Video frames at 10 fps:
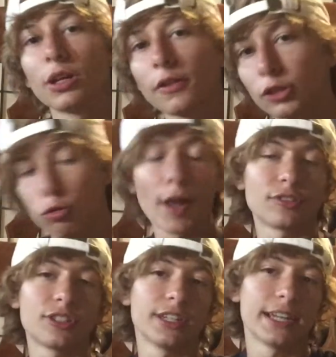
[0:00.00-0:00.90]
another
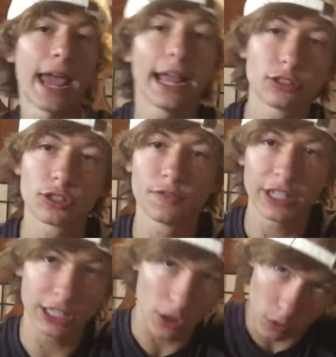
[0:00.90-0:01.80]
question and answer
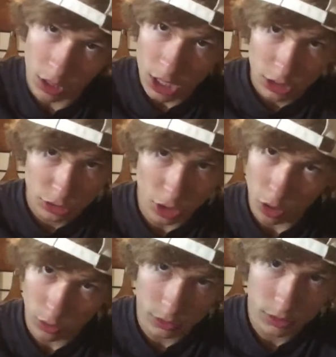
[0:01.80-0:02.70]
video.
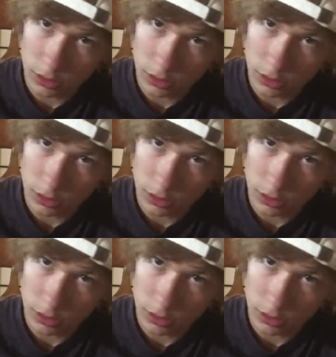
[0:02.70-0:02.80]
So,